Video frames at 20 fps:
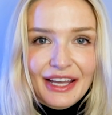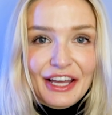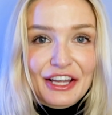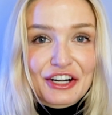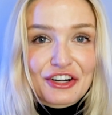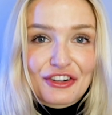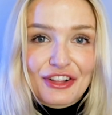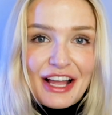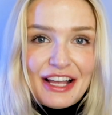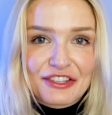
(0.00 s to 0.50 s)
And
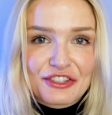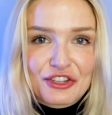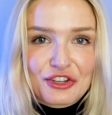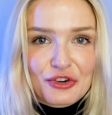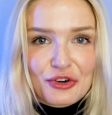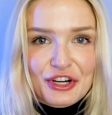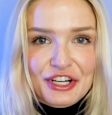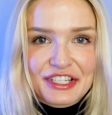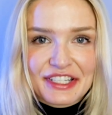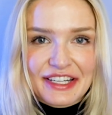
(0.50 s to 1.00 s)
our last
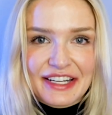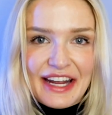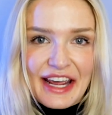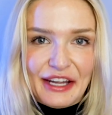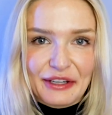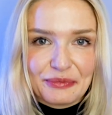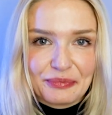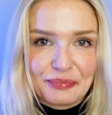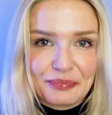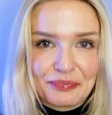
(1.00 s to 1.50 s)
story
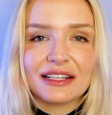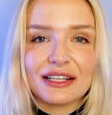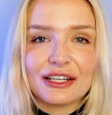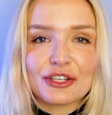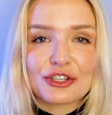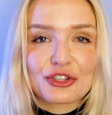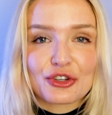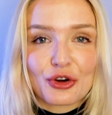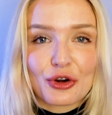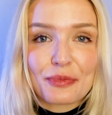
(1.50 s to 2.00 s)
today.
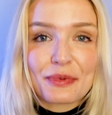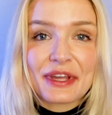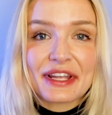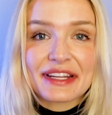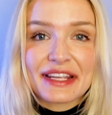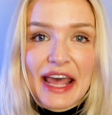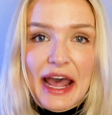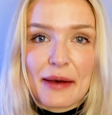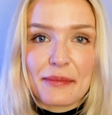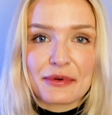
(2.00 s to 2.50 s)

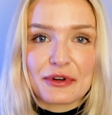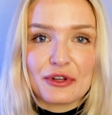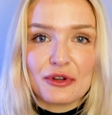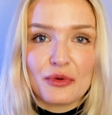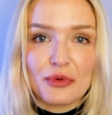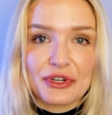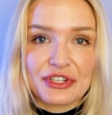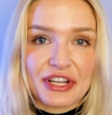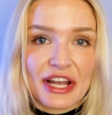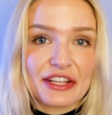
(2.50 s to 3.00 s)
Scorpion
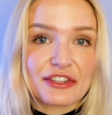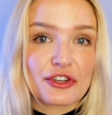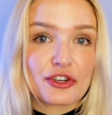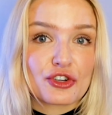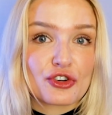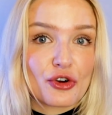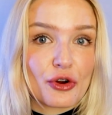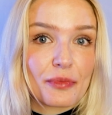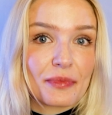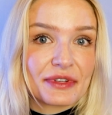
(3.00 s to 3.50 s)
Capital, which has a
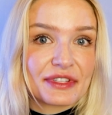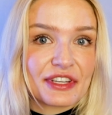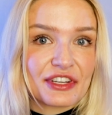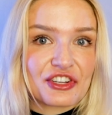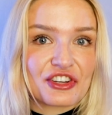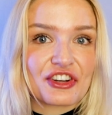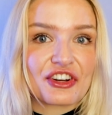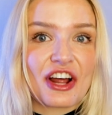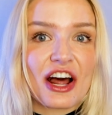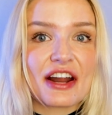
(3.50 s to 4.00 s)
short
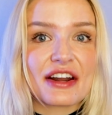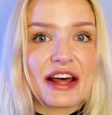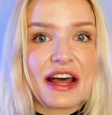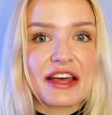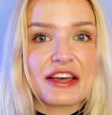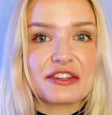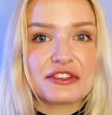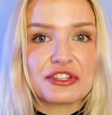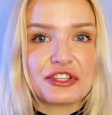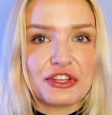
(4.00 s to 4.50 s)
position on
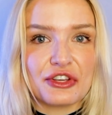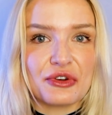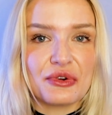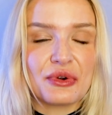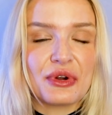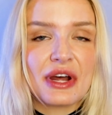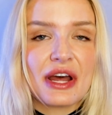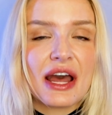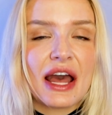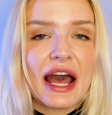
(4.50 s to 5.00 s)

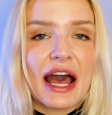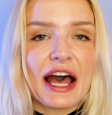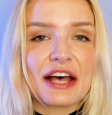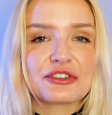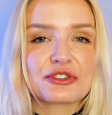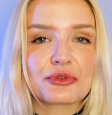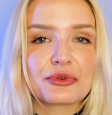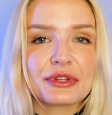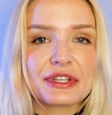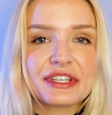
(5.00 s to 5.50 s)
Ionq,
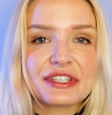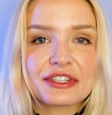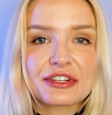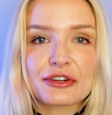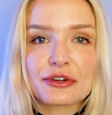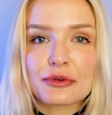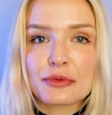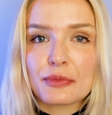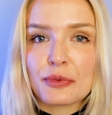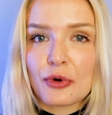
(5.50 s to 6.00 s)
has released
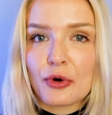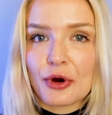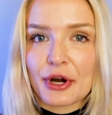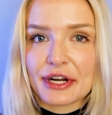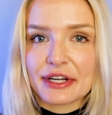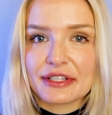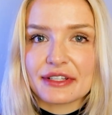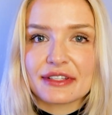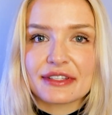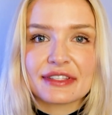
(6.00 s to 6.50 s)
a
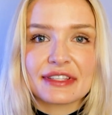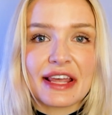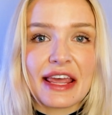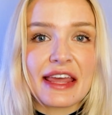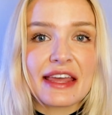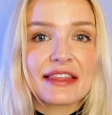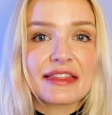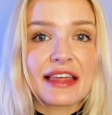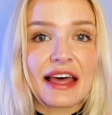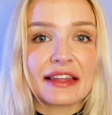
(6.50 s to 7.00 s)
report
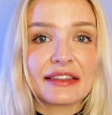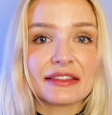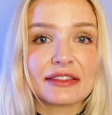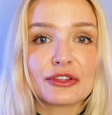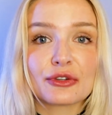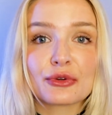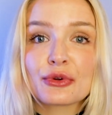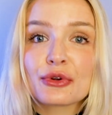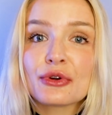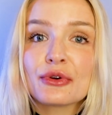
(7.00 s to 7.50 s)
saying that
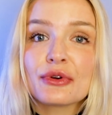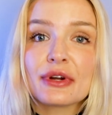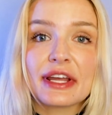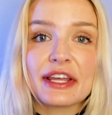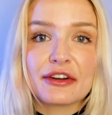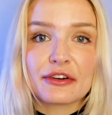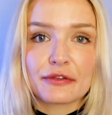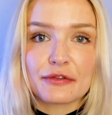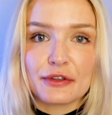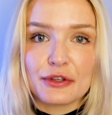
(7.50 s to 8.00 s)
through
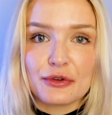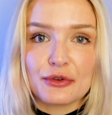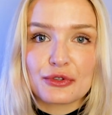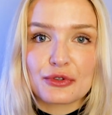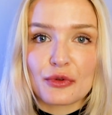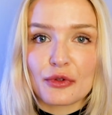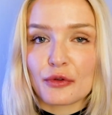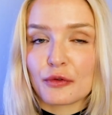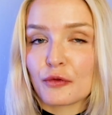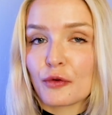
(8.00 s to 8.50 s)
interviews
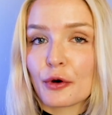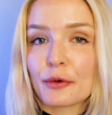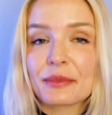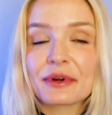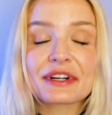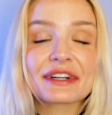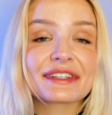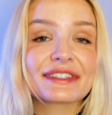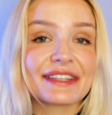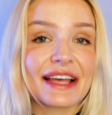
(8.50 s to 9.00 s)
with
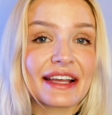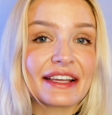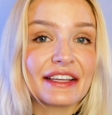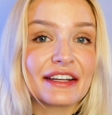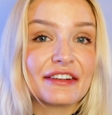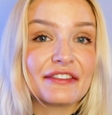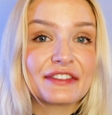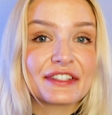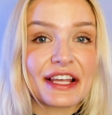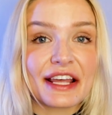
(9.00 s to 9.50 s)
former
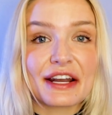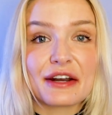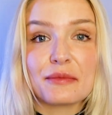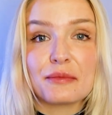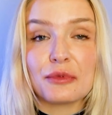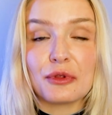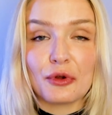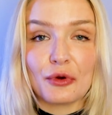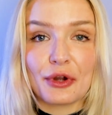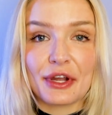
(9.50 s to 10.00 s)
executives and
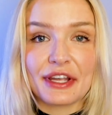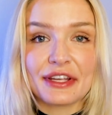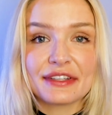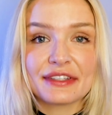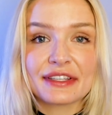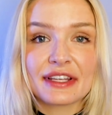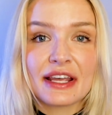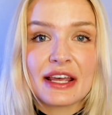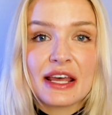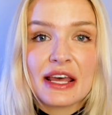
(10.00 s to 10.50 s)

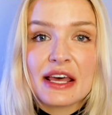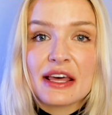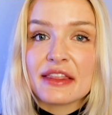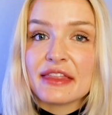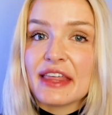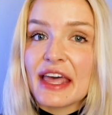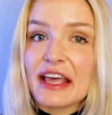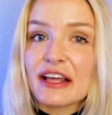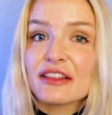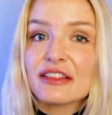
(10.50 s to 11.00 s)
employees,
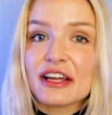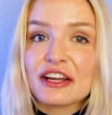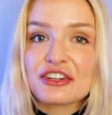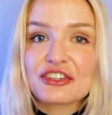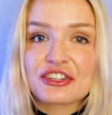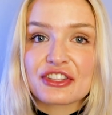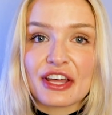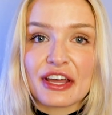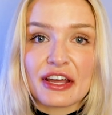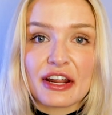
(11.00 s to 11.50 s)
they
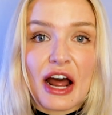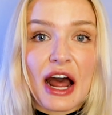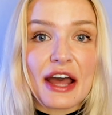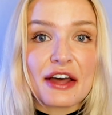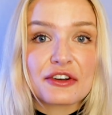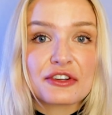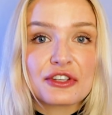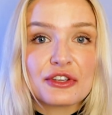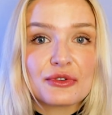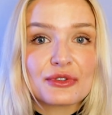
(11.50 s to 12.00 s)
allege that
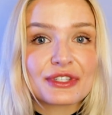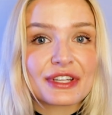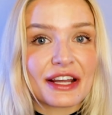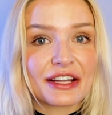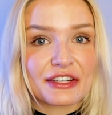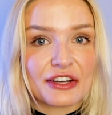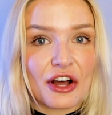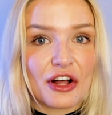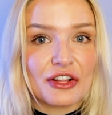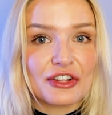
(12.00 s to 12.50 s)
Ionq's
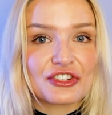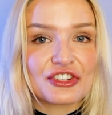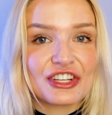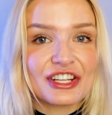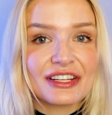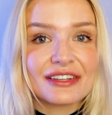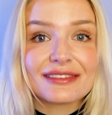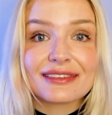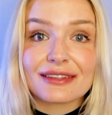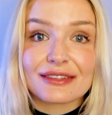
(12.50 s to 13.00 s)

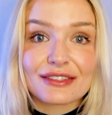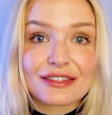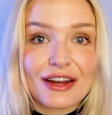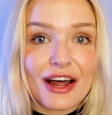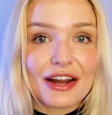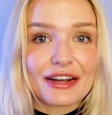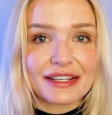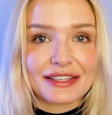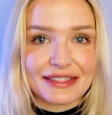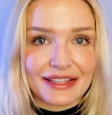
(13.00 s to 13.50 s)
technology does
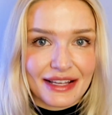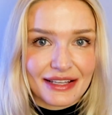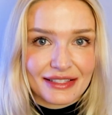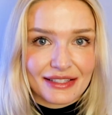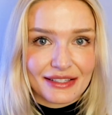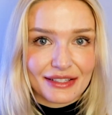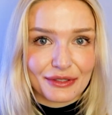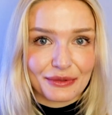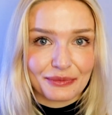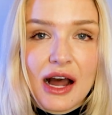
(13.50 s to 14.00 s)
not
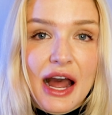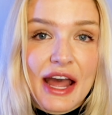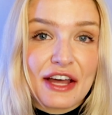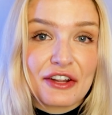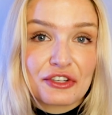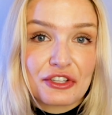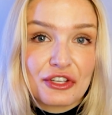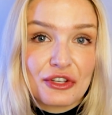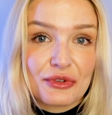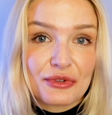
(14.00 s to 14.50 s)
exist.
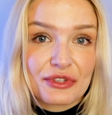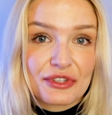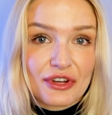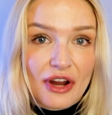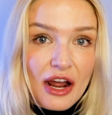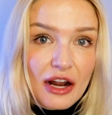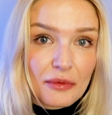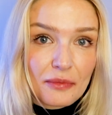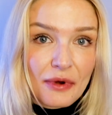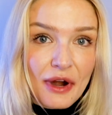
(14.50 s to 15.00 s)
Ionq's
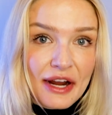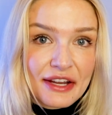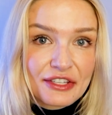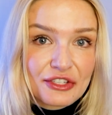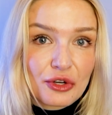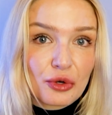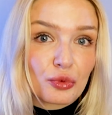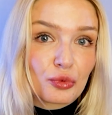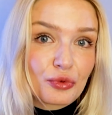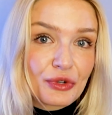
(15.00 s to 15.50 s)
stock
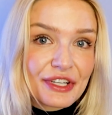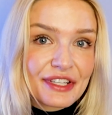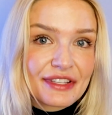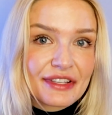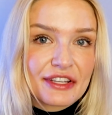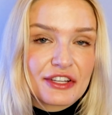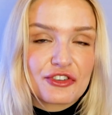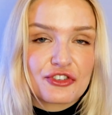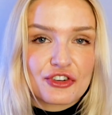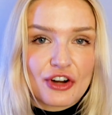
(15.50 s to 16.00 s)
price
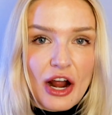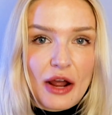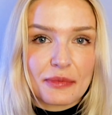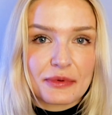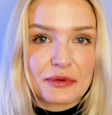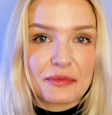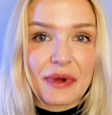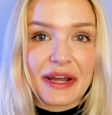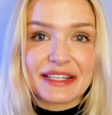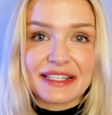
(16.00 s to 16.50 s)
recently
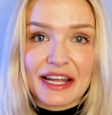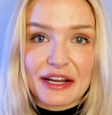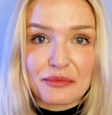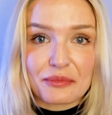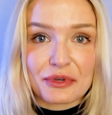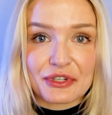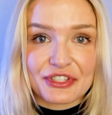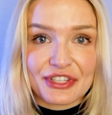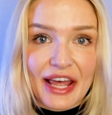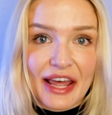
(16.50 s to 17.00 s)
dropped by
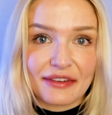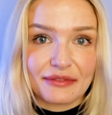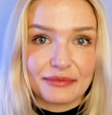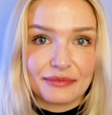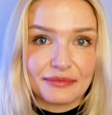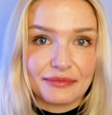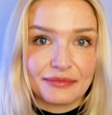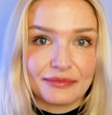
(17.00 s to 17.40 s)
10%.